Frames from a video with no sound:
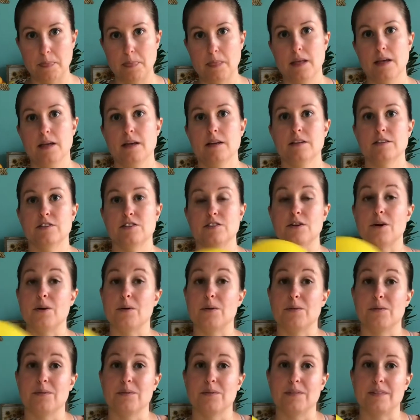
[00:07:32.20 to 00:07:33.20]

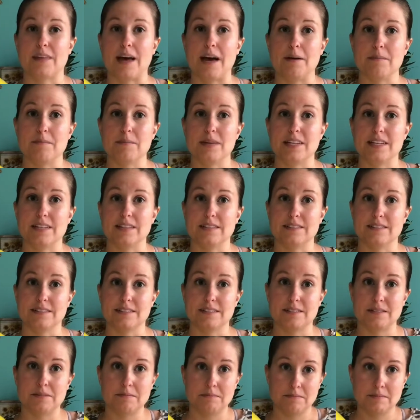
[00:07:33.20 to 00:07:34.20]
So that
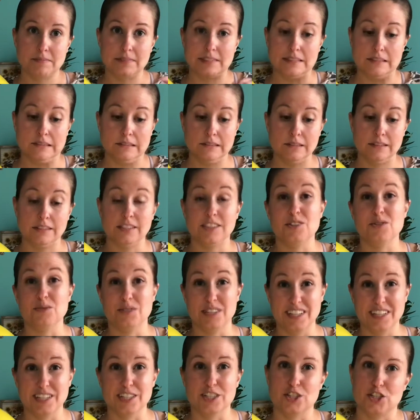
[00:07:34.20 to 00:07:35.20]
means you can
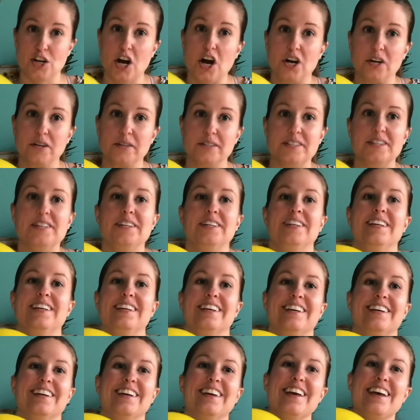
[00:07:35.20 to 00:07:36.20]
get shocked
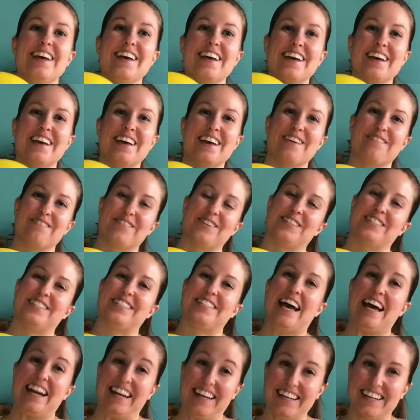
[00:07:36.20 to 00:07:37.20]
if you're
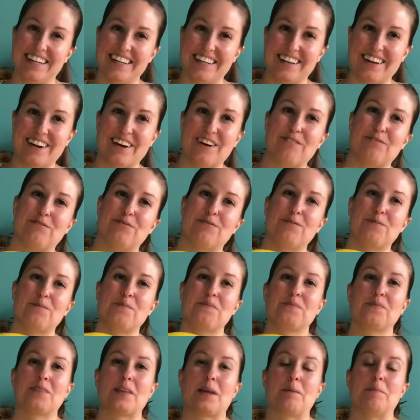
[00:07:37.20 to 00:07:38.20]
staticky enough,
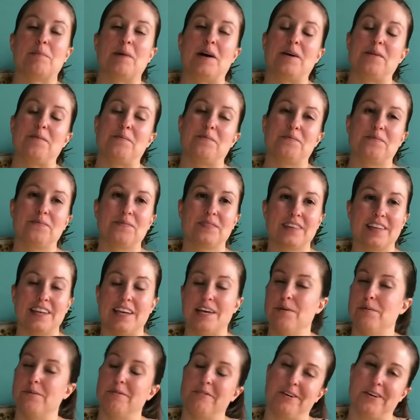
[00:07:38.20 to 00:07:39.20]
but it
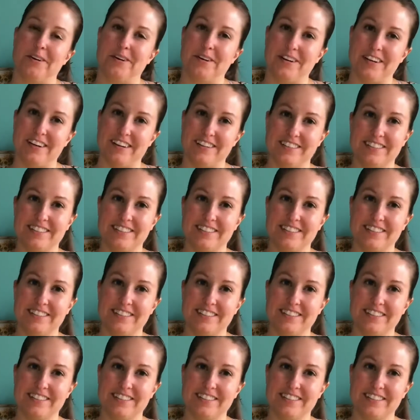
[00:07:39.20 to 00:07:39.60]
won't hurt you.